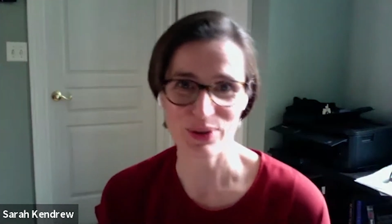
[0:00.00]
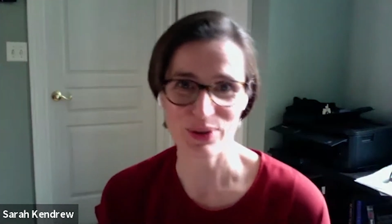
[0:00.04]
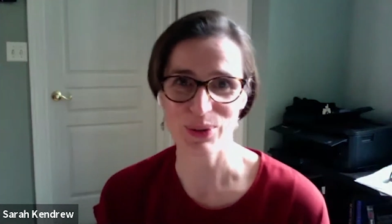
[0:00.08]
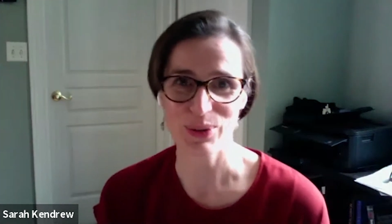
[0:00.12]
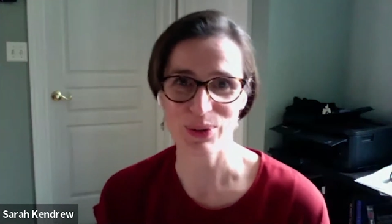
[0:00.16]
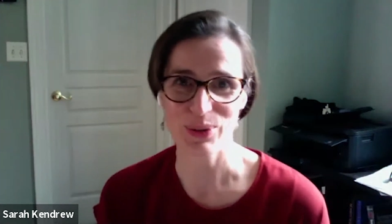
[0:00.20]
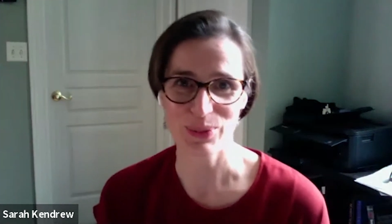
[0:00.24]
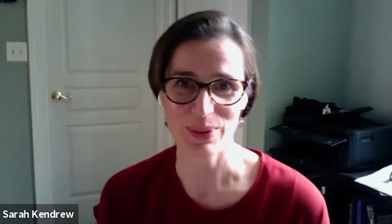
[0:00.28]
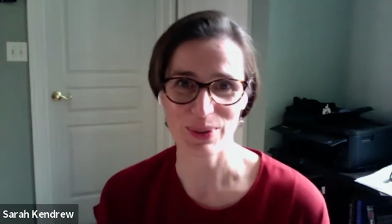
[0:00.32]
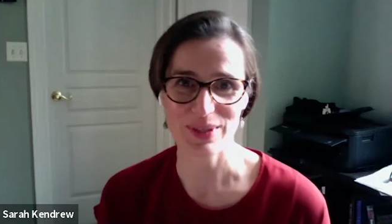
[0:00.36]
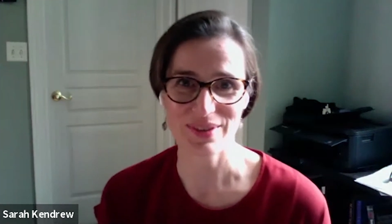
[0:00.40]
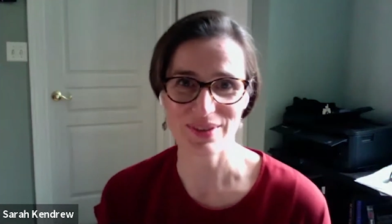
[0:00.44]

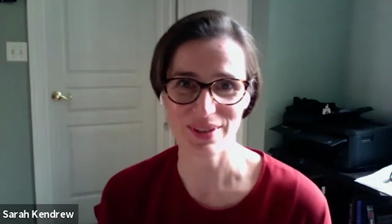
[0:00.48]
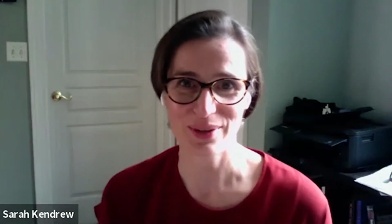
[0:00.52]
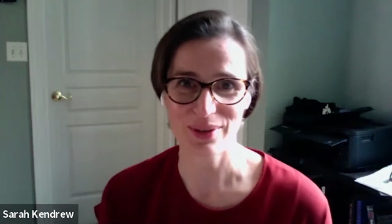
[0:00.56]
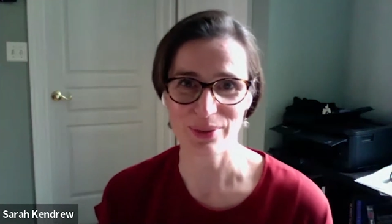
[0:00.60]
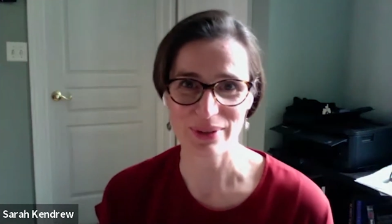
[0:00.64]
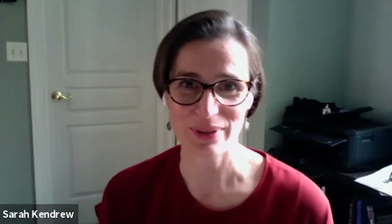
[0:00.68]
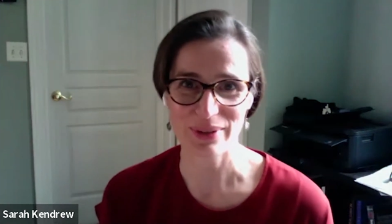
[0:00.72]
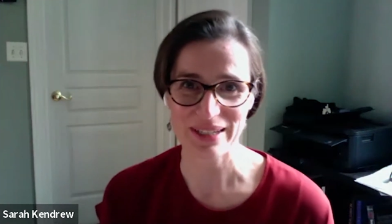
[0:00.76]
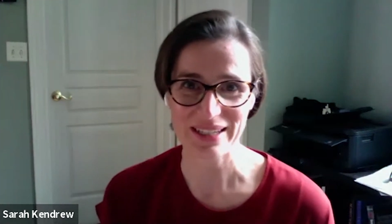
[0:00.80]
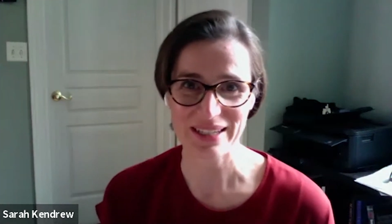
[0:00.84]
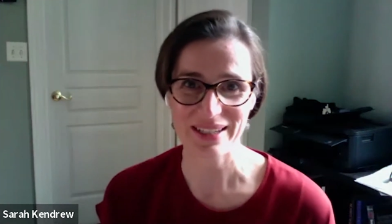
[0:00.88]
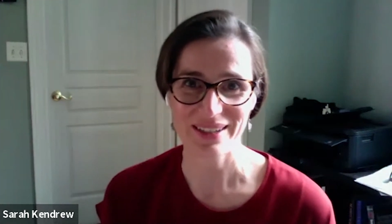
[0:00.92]
always a
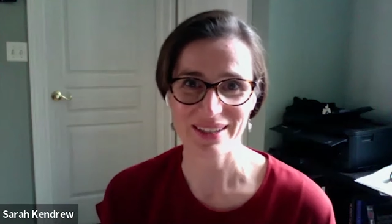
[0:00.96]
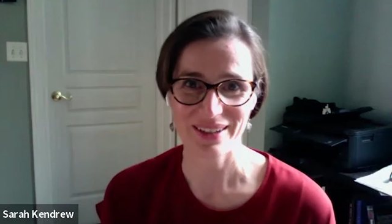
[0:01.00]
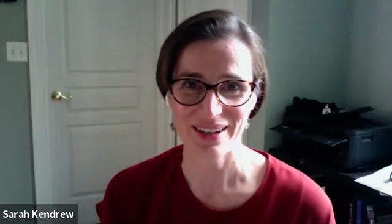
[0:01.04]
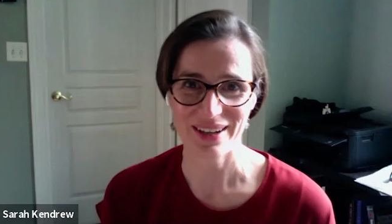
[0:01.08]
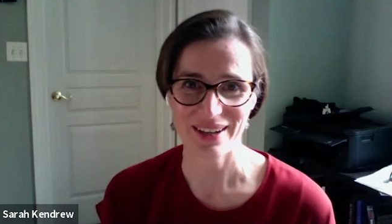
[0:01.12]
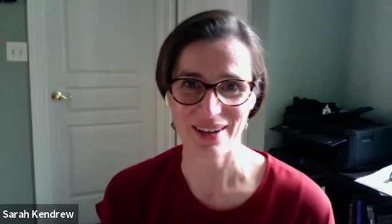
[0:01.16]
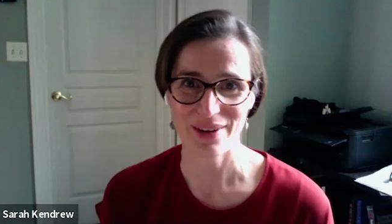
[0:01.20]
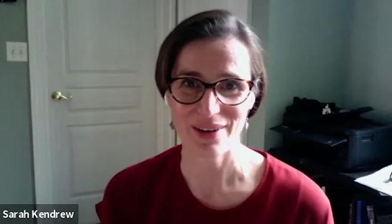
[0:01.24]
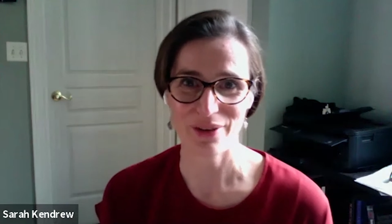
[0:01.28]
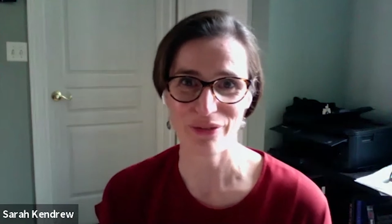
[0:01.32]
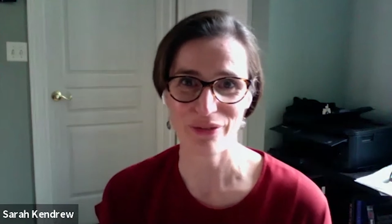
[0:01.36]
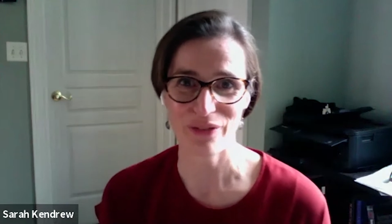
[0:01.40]
really
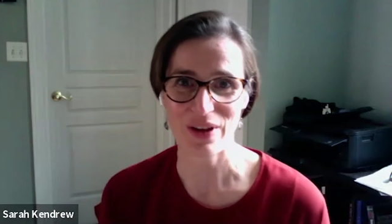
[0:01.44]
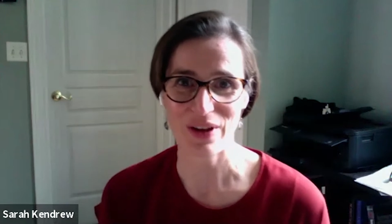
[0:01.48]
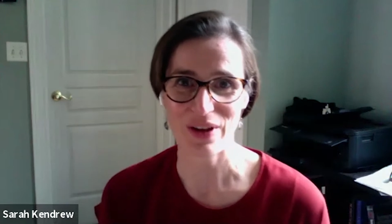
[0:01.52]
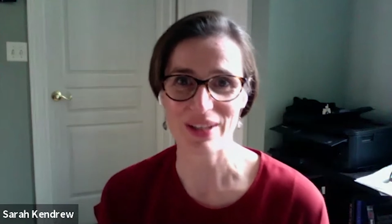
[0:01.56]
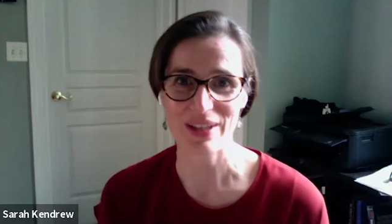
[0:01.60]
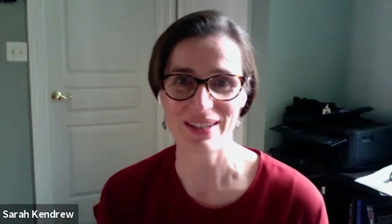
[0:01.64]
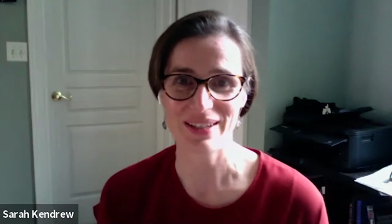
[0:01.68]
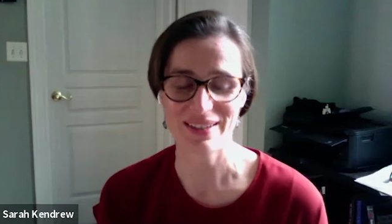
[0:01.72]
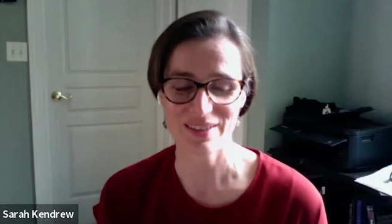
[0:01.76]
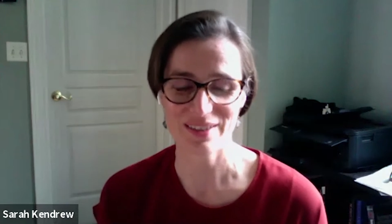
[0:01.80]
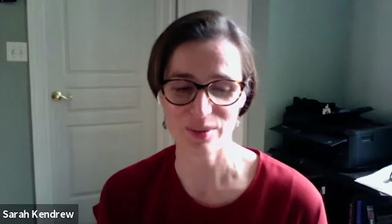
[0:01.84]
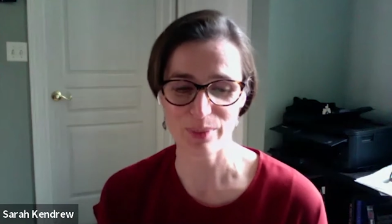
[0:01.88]

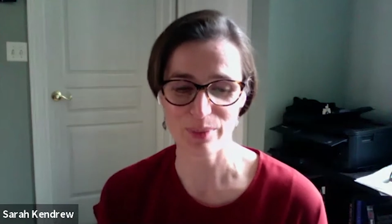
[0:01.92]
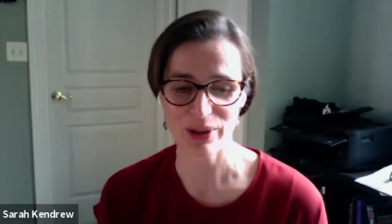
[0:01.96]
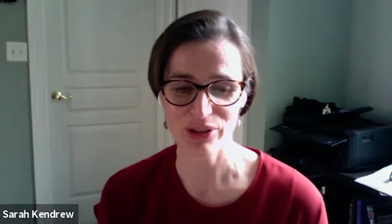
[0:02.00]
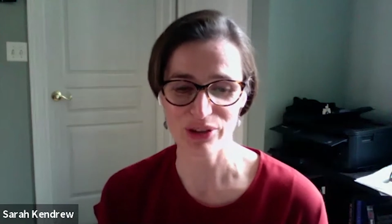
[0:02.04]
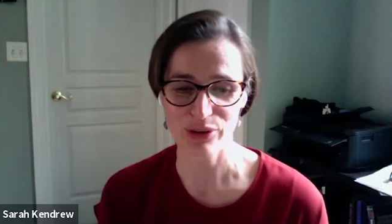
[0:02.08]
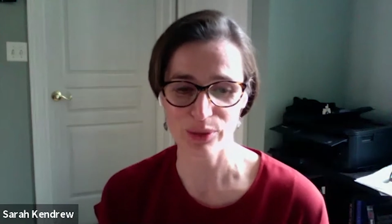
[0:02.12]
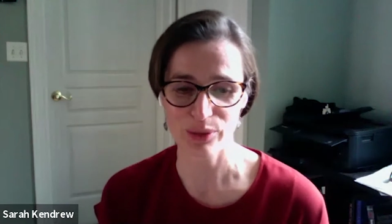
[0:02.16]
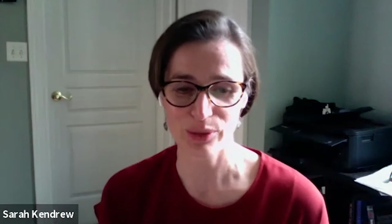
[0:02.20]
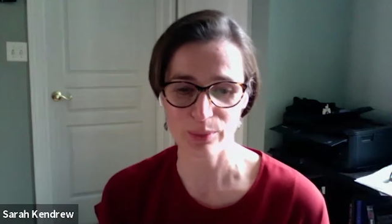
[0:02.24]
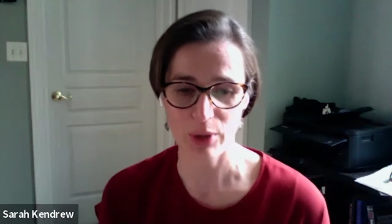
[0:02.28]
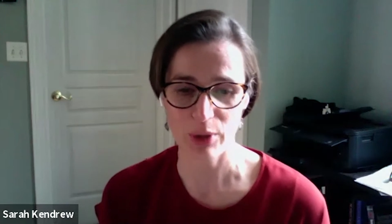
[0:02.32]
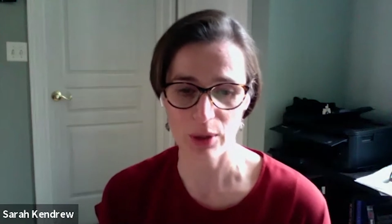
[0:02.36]
fun and
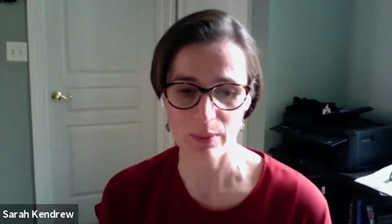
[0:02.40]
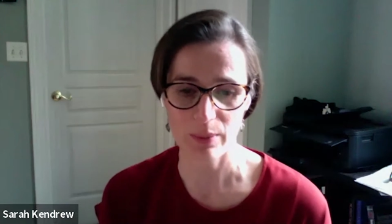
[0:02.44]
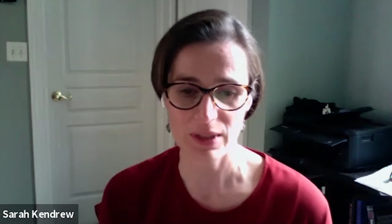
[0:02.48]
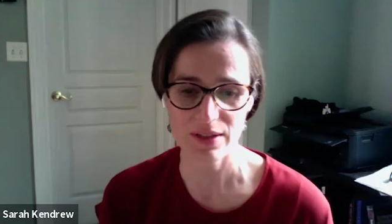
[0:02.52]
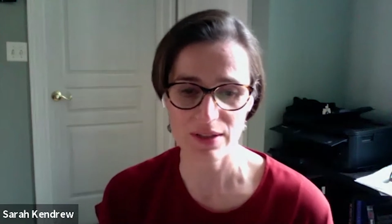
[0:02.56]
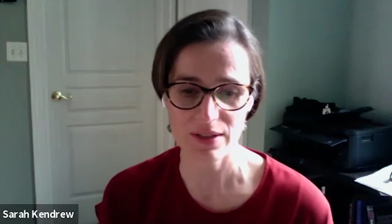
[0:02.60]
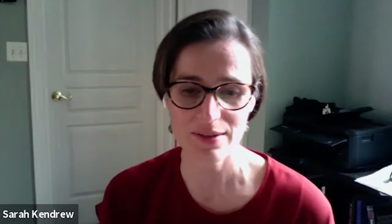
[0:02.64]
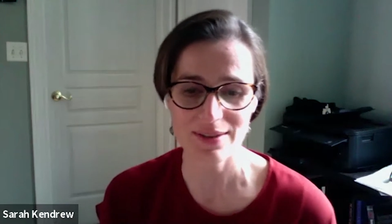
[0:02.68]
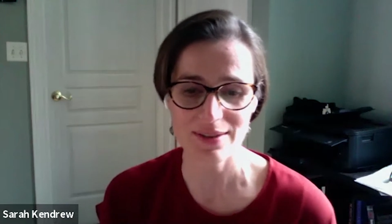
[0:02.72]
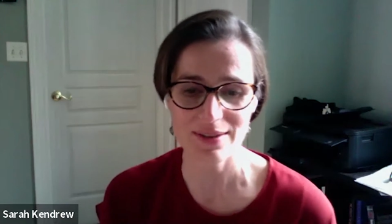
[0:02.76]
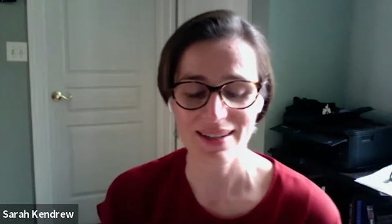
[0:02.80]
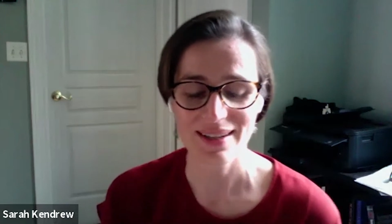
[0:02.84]
special
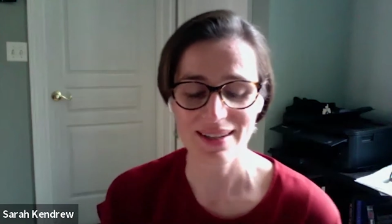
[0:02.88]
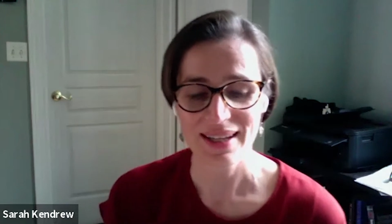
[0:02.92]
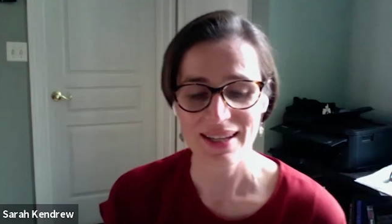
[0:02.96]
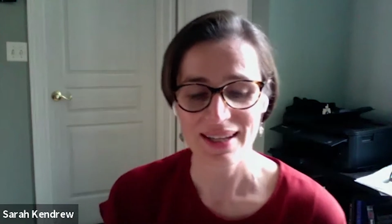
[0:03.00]
moment.